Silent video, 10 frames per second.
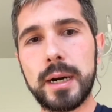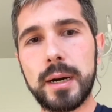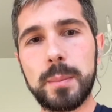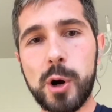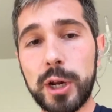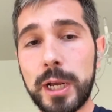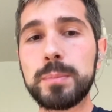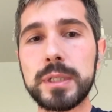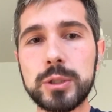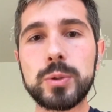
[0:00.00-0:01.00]
brought up
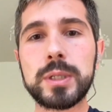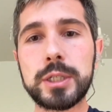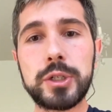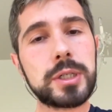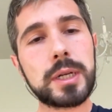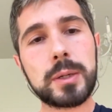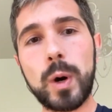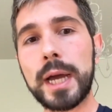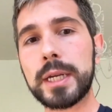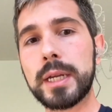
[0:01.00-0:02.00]
into Ethereum and
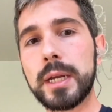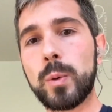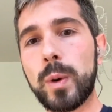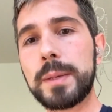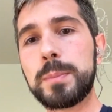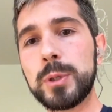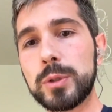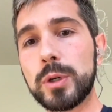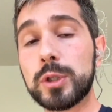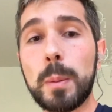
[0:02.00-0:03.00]
why why build
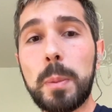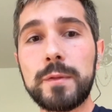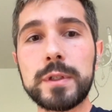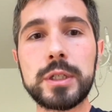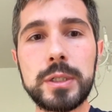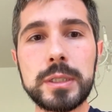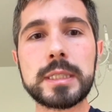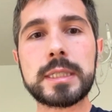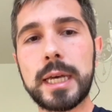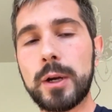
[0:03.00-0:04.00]
on top of Ethereum
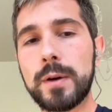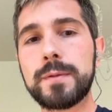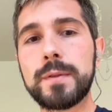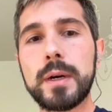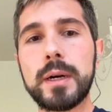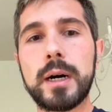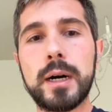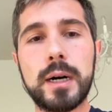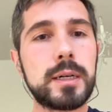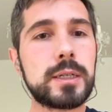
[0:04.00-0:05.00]
instead of
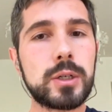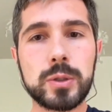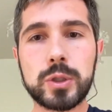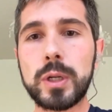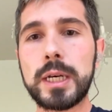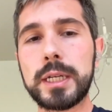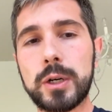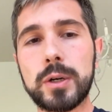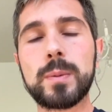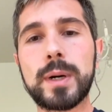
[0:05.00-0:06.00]
uh, you know, Solana
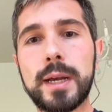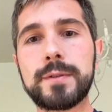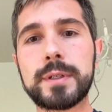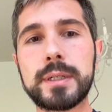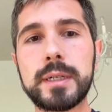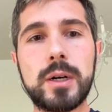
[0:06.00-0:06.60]
or whatever, or